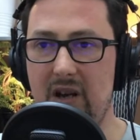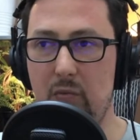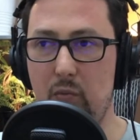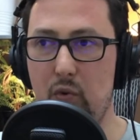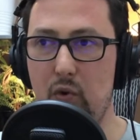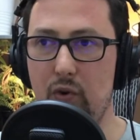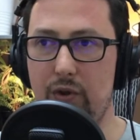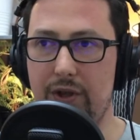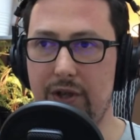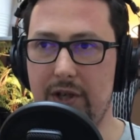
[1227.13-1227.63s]

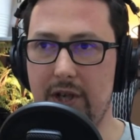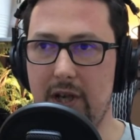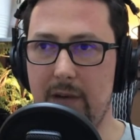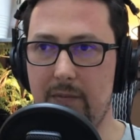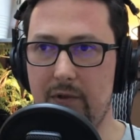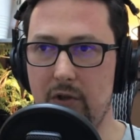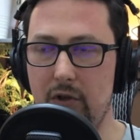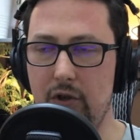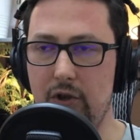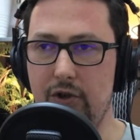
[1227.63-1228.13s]
water type
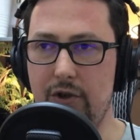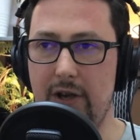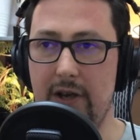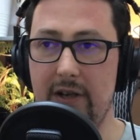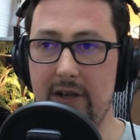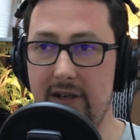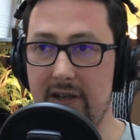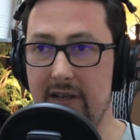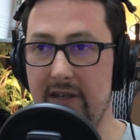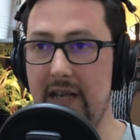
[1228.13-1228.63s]
solution, and
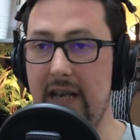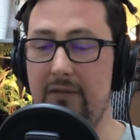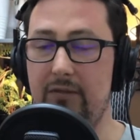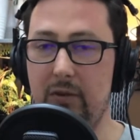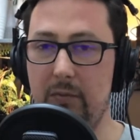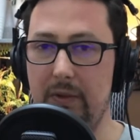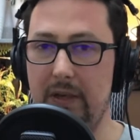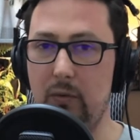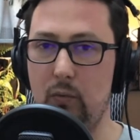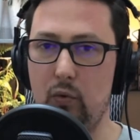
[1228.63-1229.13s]
it doesn't have
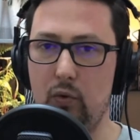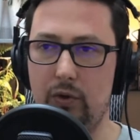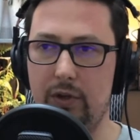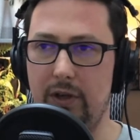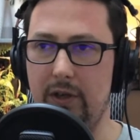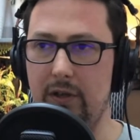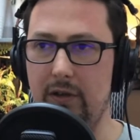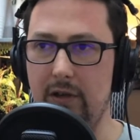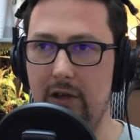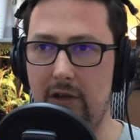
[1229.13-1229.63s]
to be water.
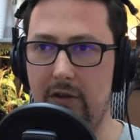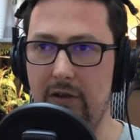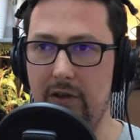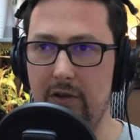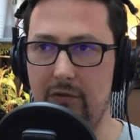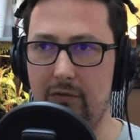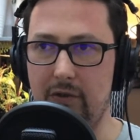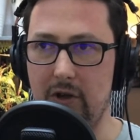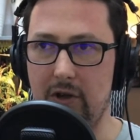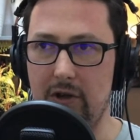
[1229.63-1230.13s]

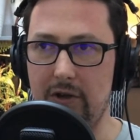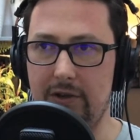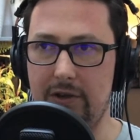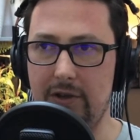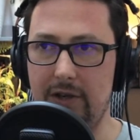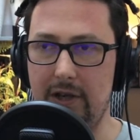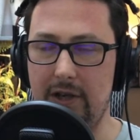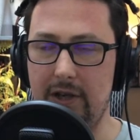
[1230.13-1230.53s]
You've got